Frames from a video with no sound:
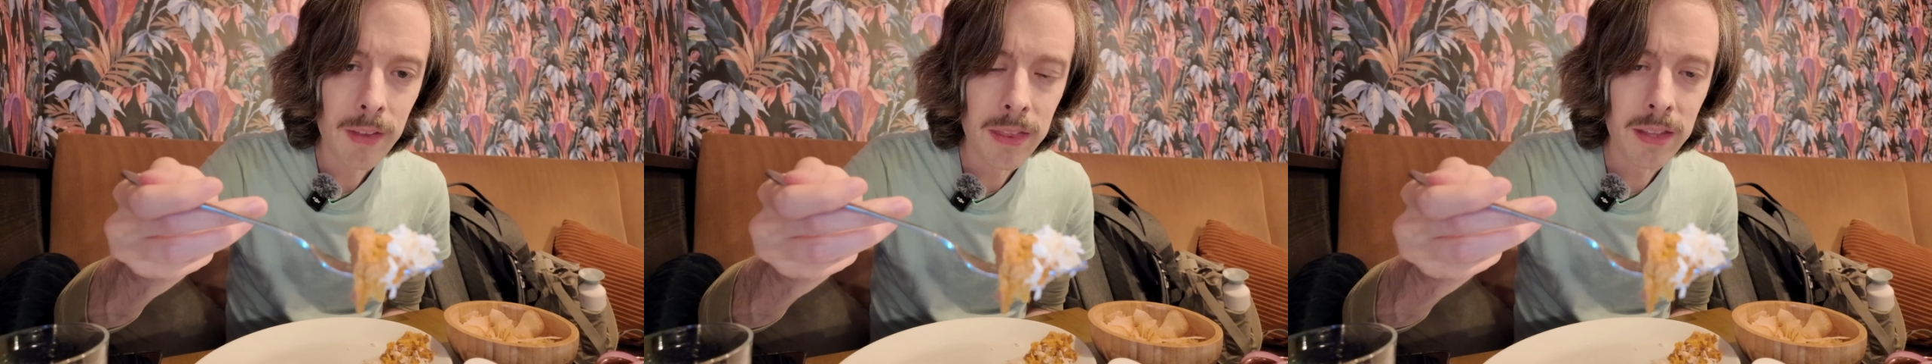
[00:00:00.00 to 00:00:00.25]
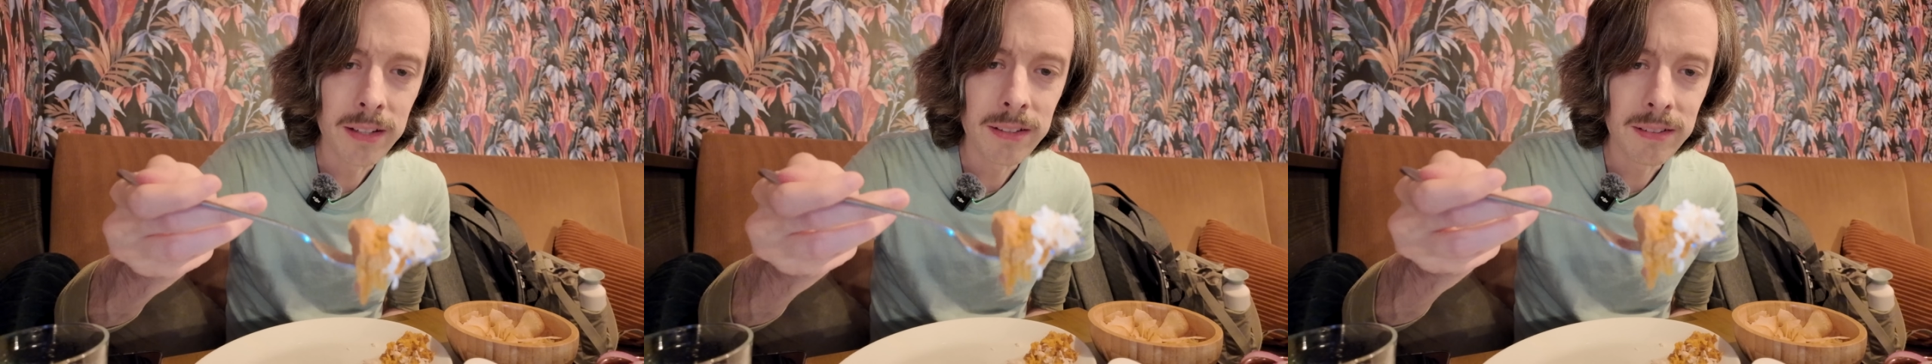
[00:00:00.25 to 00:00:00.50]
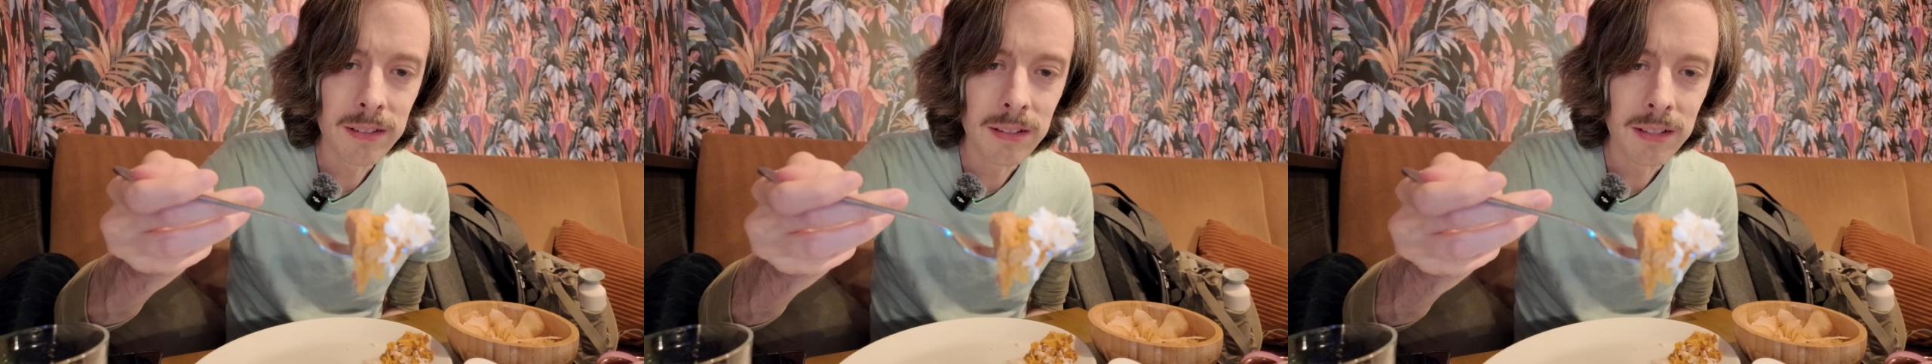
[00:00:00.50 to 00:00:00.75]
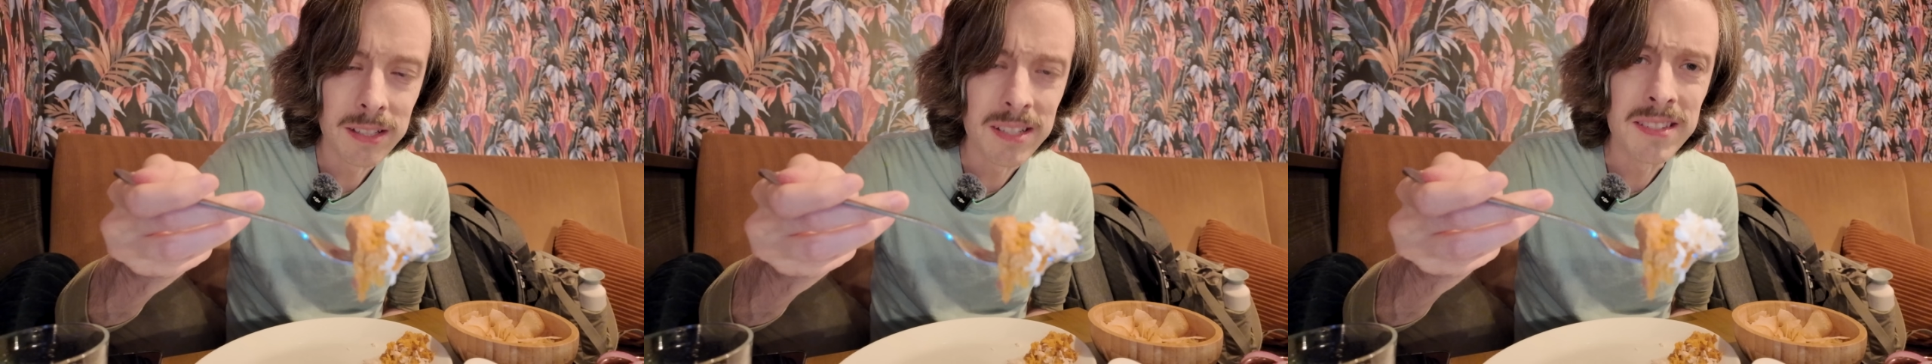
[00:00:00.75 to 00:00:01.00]
the
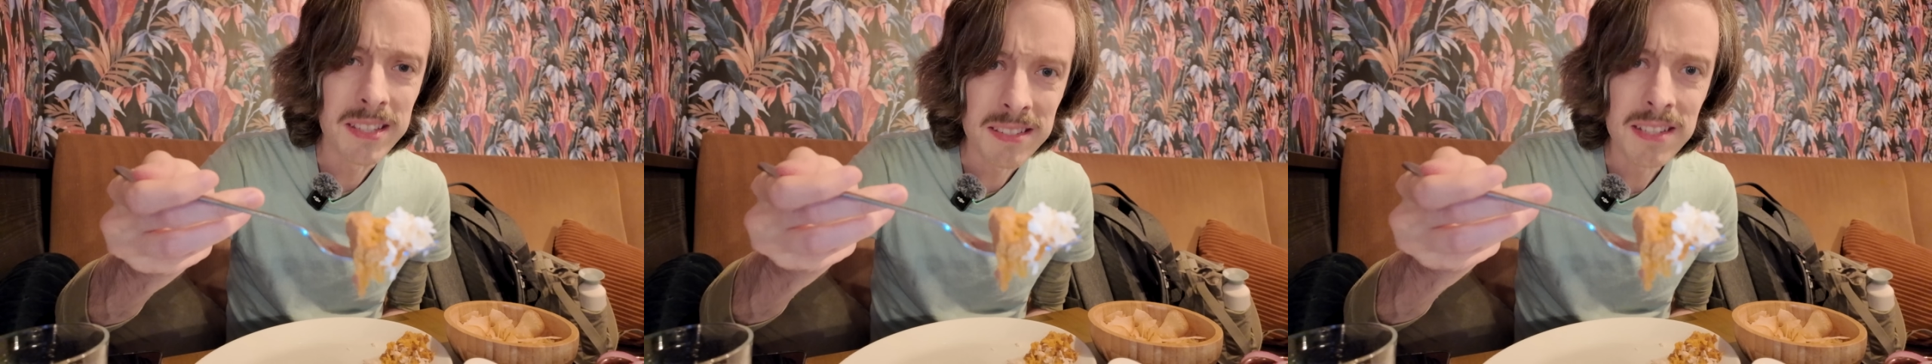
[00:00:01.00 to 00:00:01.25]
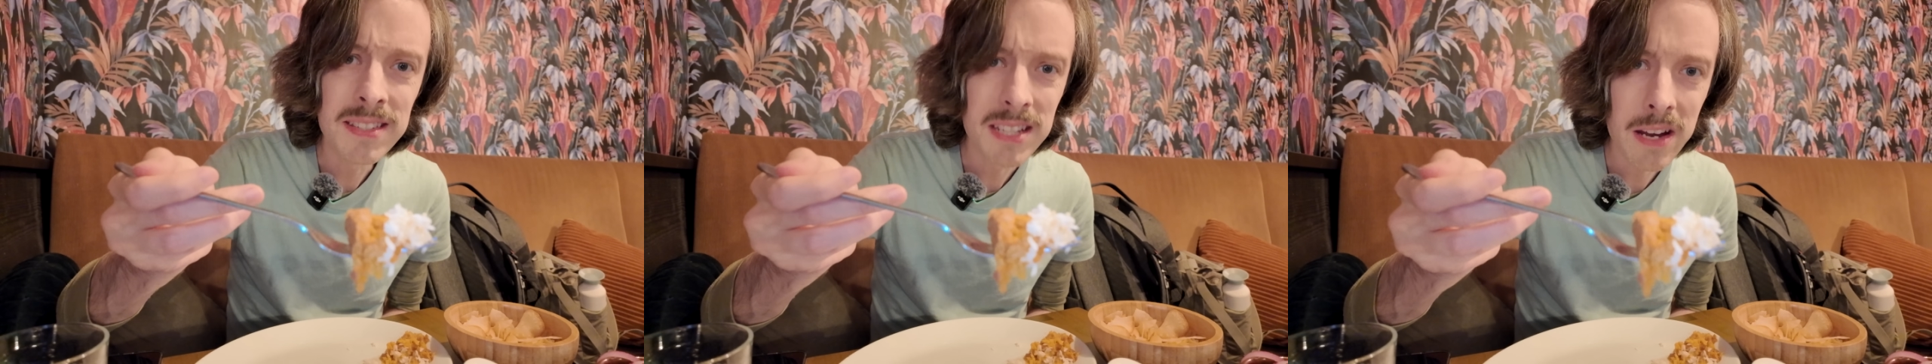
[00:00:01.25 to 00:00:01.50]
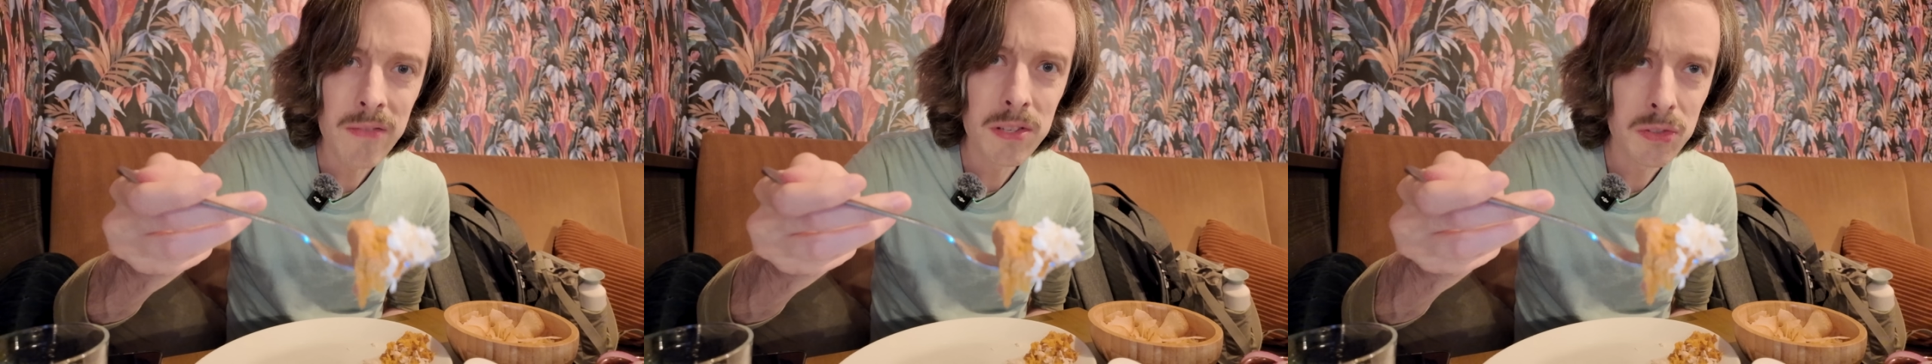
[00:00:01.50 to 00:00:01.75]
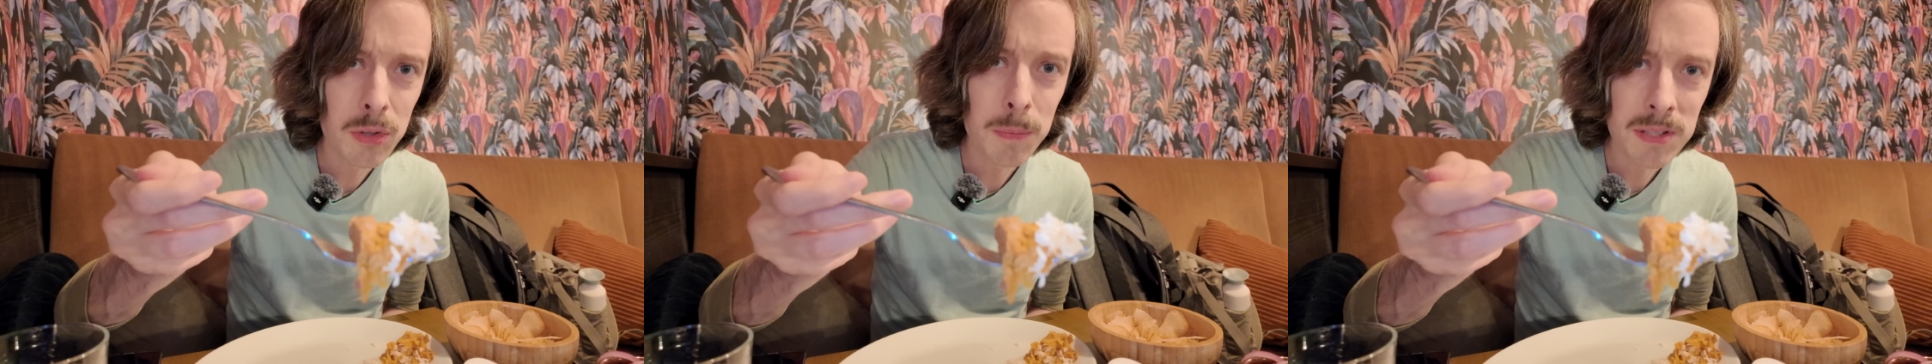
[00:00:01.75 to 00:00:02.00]
consistency of the
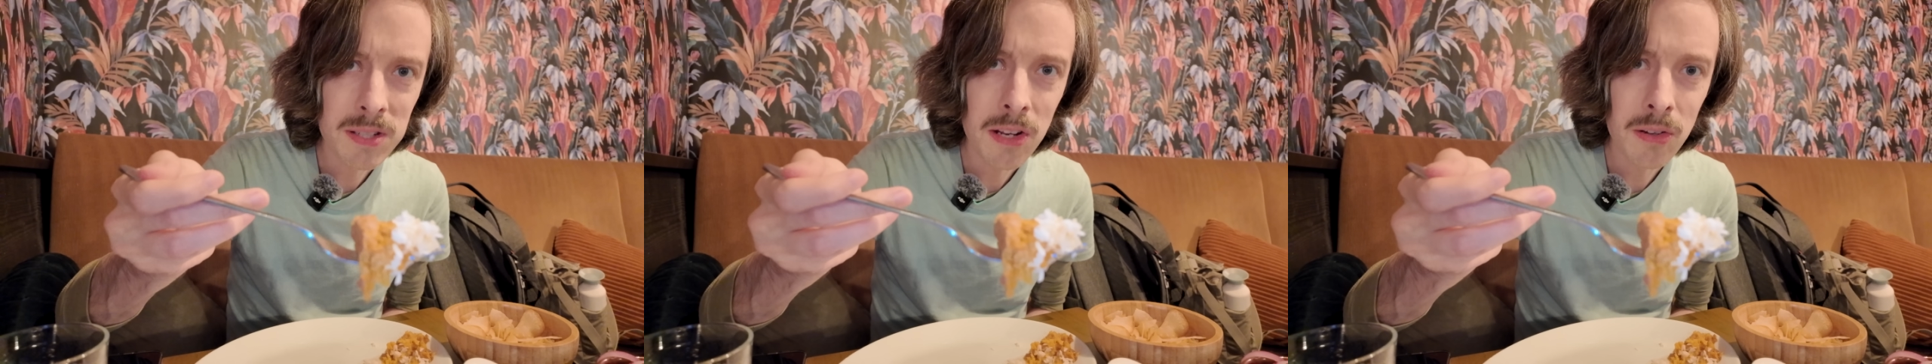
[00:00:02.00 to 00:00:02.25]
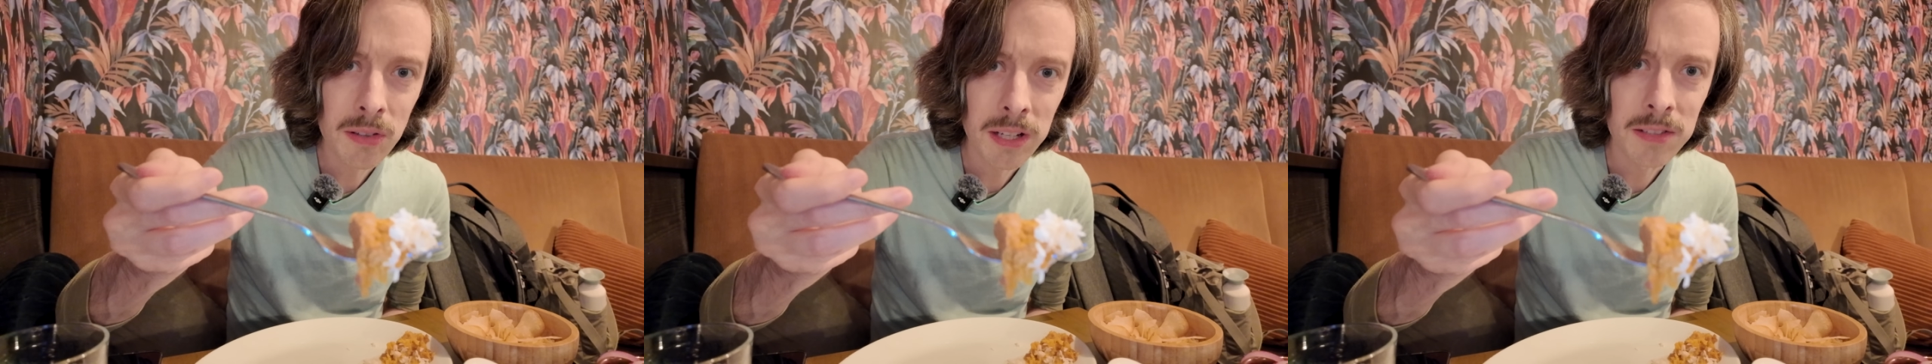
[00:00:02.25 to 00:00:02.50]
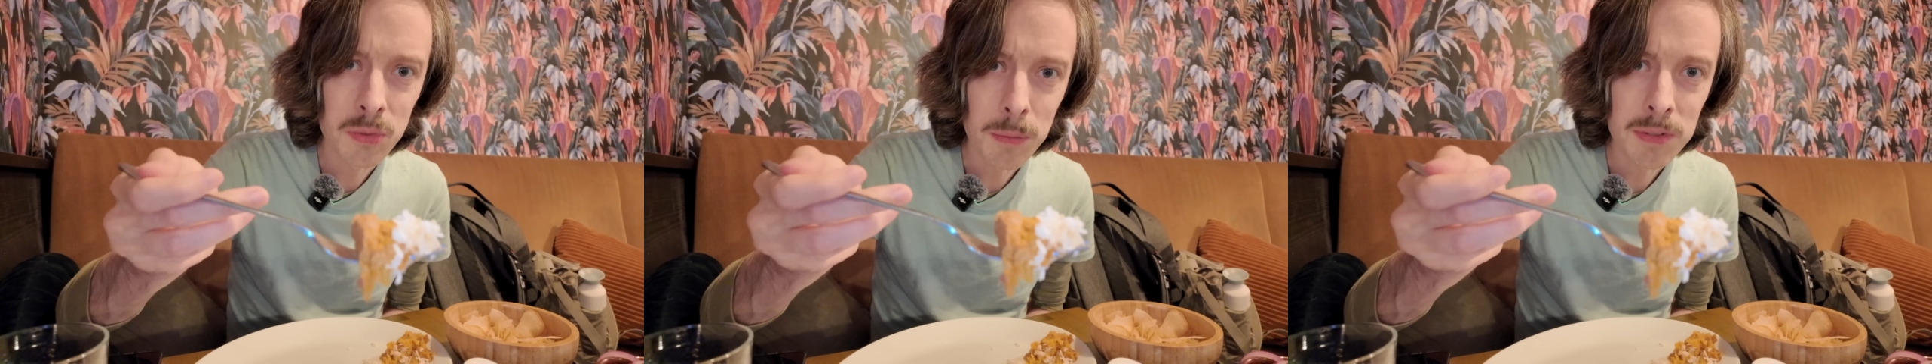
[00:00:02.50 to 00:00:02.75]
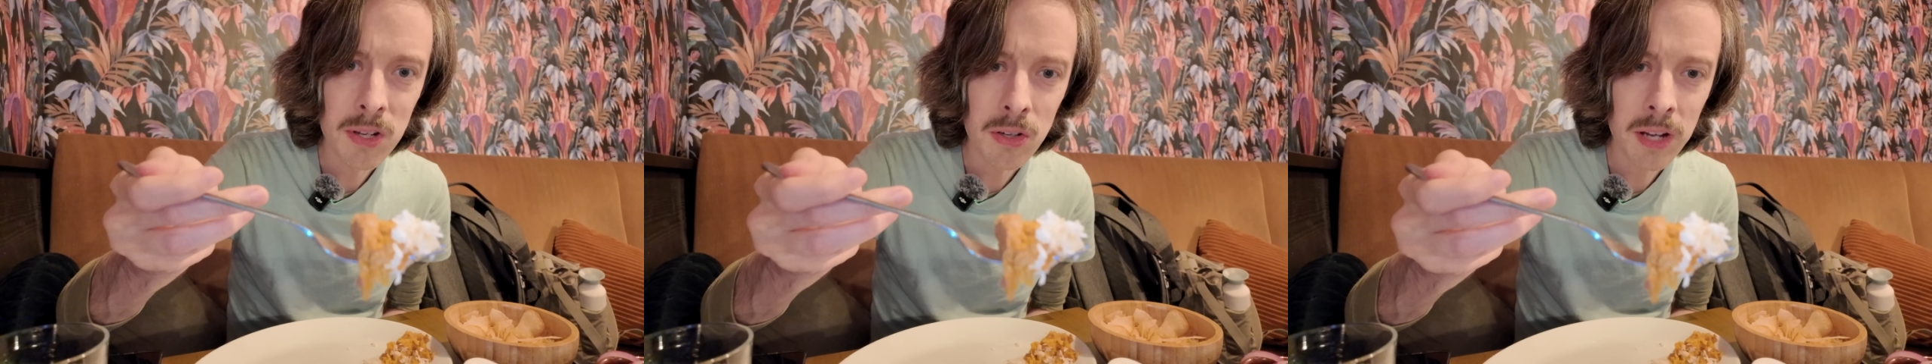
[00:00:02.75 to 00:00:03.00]
sweet potato, like a sweet
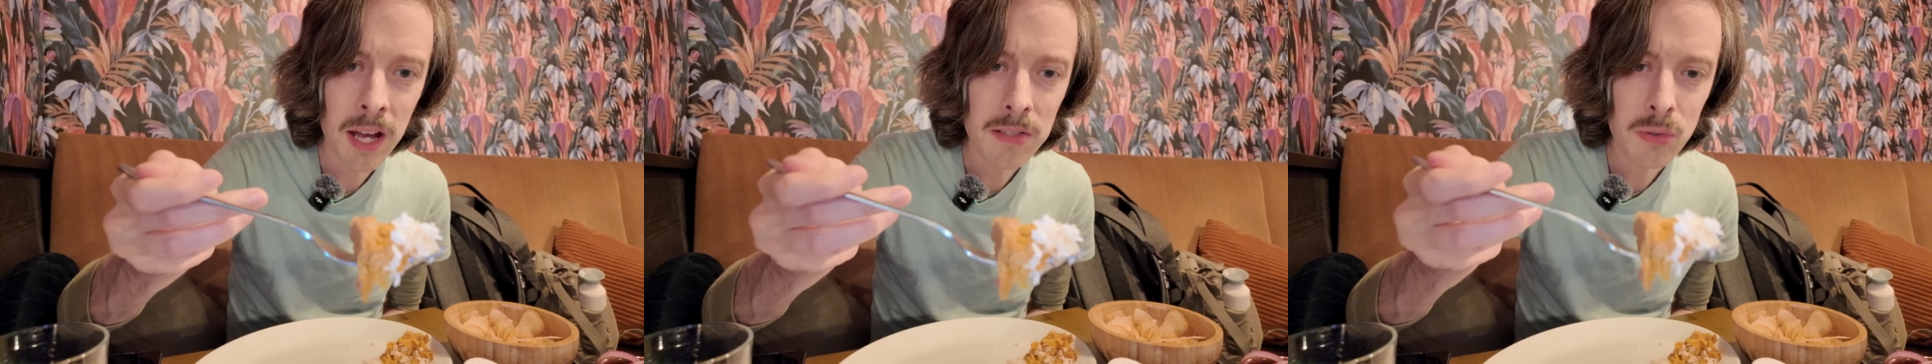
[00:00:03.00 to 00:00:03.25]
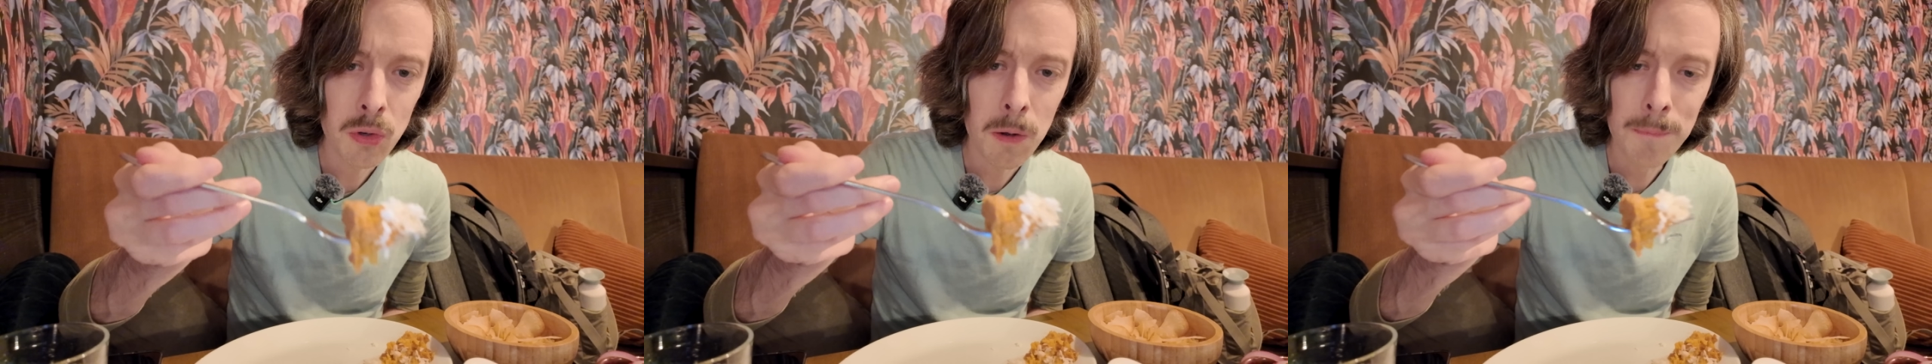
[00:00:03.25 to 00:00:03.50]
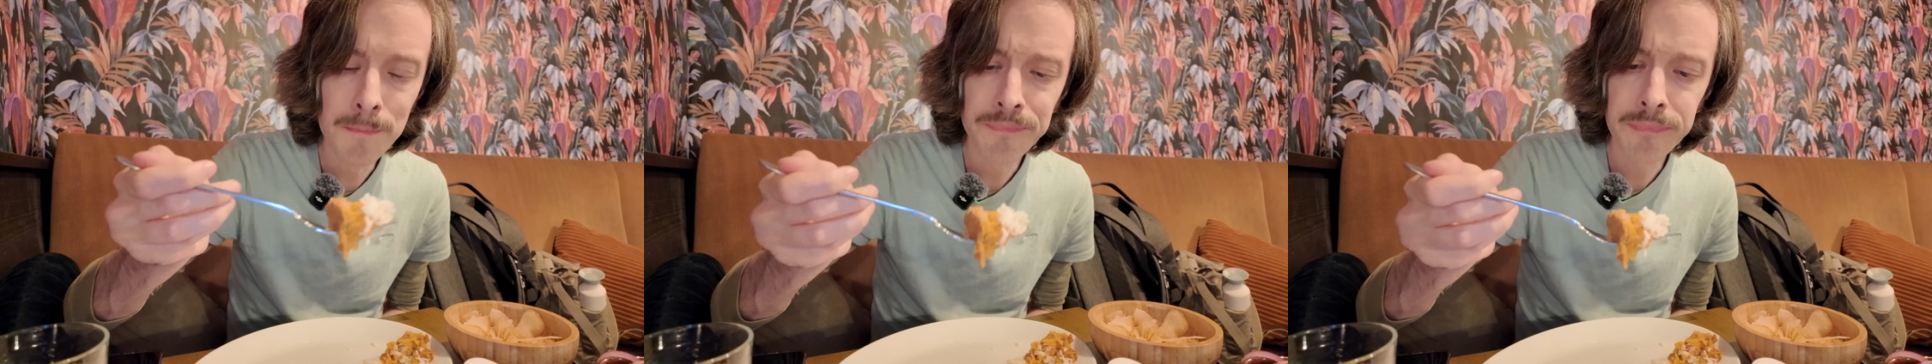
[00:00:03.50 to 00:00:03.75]
potato casserole,